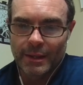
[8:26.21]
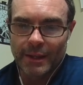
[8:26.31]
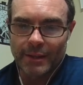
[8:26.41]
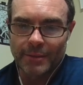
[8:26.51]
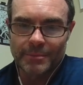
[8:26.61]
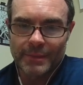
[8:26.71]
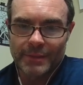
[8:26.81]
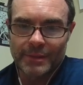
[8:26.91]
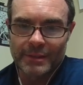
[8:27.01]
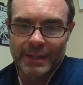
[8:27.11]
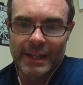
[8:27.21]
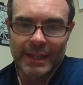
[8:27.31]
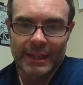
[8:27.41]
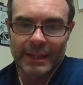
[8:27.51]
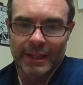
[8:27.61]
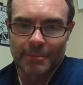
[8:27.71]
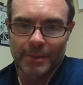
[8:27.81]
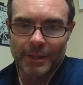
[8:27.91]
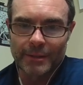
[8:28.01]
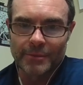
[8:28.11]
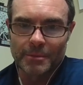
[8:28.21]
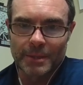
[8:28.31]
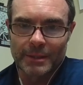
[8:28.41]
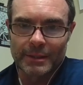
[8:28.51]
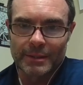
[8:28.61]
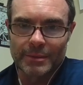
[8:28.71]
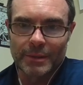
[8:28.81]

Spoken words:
know, if there's anything that I'm proud of about this,